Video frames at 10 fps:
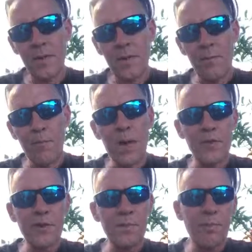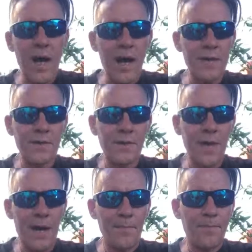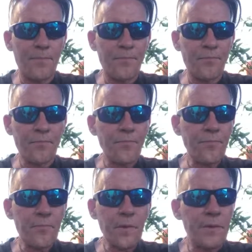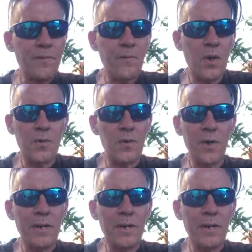melted pine sap. Don't do it.